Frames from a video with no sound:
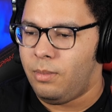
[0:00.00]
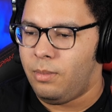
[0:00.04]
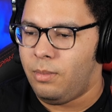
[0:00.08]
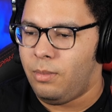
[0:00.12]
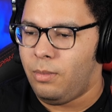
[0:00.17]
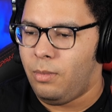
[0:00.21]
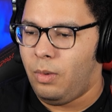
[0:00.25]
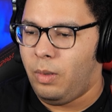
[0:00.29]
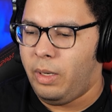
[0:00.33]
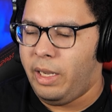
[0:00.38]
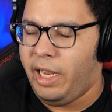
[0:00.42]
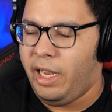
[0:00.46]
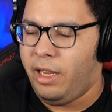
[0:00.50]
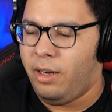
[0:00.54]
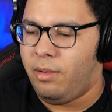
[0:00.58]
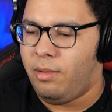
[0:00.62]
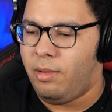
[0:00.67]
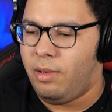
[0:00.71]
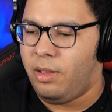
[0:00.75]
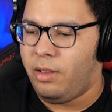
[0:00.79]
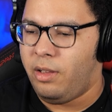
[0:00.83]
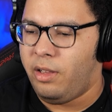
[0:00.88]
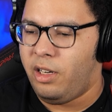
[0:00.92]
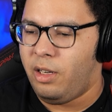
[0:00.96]
wait
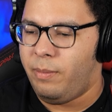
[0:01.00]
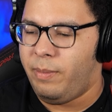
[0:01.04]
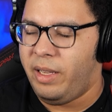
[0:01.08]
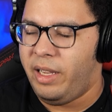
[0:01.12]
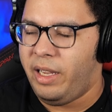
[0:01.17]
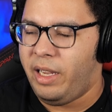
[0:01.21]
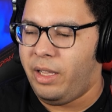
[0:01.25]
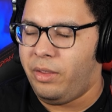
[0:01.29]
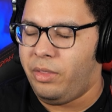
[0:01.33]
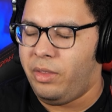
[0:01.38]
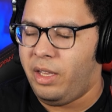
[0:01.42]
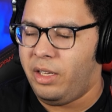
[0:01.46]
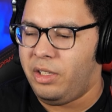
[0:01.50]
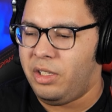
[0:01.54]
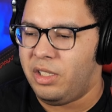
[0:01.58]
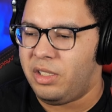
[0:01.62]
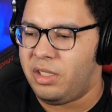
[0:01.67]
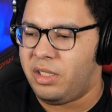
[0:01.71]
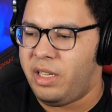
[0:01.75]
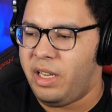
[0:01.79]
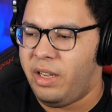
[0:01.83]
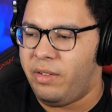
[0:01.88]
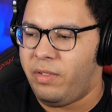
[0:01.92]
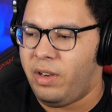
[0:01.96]
a little bit and then just
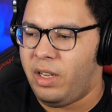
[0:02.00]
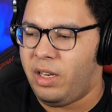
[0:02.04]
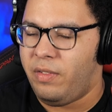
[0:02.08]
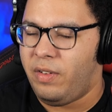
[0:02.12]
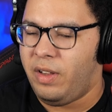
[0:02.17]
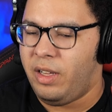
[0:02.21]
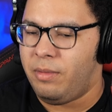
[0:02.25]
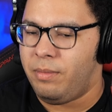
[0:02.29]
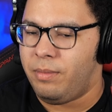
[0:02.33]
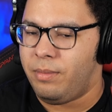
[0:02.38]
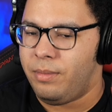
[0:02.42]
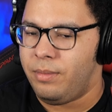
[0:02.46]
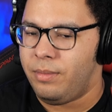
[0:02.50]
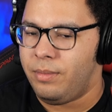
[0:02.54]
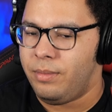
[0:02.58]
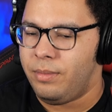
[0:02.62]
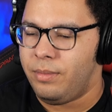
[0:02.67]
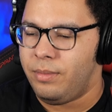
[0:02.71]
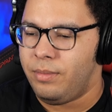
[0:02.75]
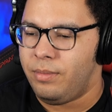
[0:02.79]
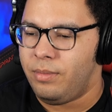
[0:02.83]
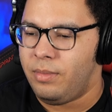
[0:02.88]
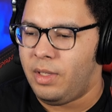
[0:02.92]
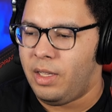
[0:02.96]
get rid of it,
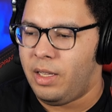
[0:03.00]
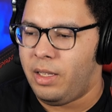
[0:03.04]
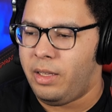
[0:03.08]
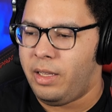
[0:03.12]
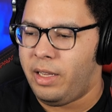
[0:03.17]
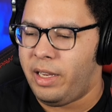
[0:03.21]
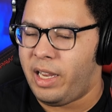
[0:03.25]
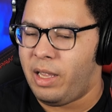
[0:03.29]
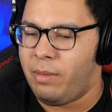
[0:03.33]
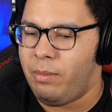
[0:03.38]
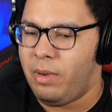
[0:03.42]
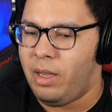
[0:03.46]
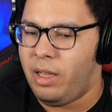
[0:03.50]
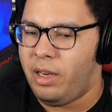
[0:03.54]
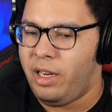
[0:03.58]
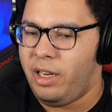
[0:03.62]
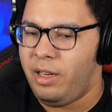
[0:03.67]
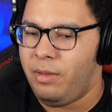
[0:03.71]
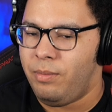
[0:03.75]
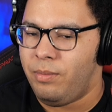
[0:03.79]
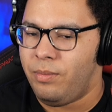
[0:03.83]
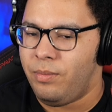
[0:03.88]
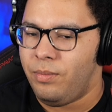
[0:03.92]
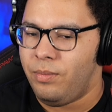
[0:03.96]
and then get money.
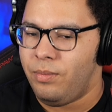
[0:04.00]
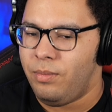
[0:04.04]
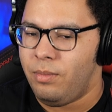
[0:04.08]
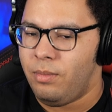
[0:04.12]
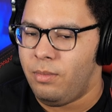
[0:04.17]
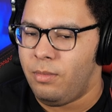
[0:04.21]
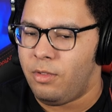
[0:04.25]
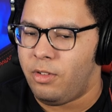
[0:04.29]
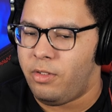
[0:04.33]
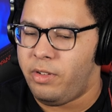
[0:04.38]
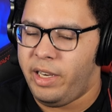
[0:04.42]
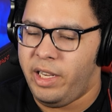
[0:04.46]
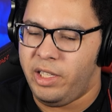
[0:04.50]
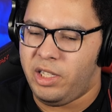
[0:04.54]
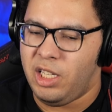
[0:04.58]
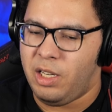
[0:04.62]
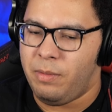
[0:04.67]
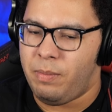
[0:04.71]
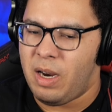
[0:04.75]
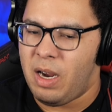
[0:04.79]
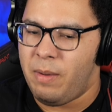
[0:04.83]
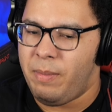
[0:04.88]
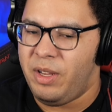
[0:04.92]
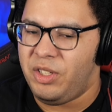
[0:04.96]
Granted, there'll
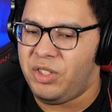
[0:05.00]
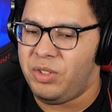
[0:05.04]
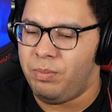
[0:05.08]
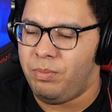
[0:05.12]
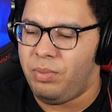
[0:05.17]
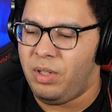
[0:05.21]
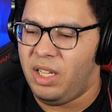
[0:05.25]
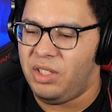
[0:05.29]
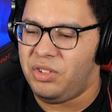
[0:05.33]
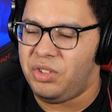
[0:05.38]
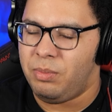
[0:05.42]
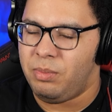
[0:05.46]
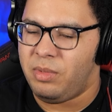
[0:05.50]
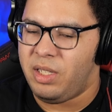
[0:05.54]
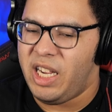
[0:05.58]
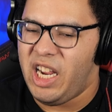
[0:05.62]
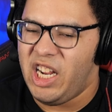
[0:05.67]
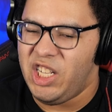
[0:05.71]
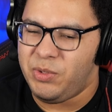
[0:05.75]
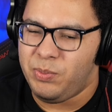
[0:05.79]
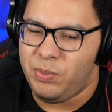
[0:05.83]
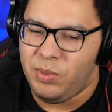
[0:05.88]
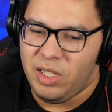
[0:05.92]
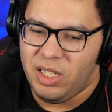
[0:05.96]
probably be some blood
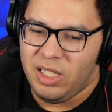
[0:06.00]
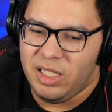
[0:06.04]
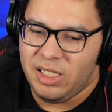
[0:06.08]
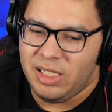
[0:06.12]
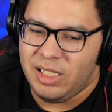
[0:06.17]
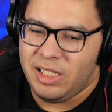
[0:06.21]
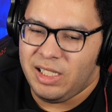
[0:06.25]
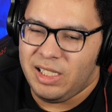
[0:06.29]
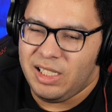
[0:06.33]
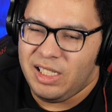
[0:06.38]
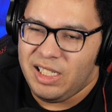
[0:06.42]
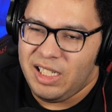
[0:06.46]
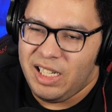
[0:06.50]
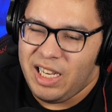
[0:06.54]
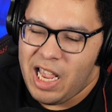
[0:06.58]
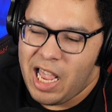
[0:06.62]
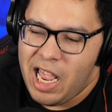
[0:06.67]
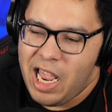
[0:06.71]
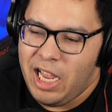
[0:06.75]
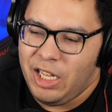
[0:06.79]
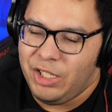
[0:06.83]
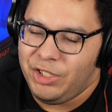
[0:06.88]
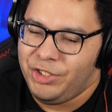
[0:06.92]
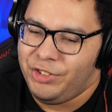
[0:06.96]
sometimes, but
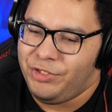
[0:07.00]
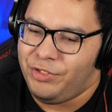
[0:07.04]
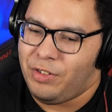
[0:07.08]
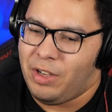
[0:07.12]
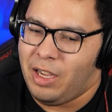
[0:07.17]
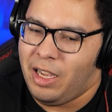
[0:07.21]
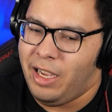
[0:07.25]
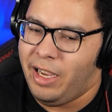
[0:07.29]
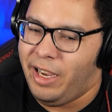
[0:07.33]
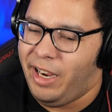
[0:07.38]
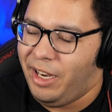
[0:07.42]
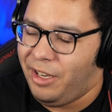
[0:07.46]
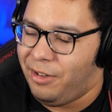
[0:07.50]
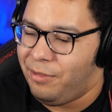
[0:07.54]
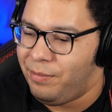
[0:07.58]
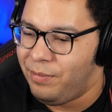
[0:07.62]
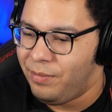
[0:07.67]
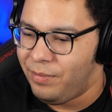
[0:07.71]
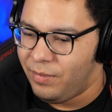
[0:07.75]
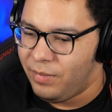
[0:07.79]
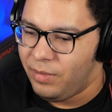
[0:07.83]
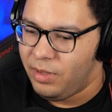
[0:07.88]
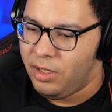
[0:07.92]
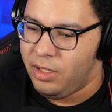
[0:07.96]
it's fine.
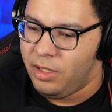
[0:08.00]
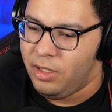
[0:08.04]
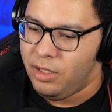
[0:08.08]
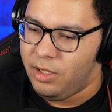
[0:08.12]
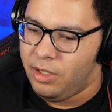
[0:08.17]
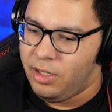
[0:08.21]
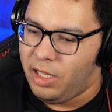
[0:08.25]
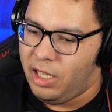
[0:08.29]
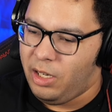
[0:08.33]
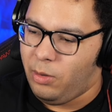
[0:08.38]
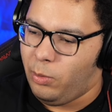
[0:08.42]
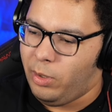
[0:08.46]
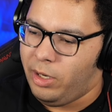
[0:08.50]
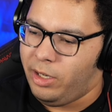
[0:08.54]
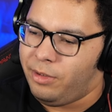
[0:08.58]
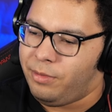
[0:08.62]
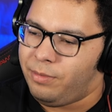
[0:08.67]
Anyway.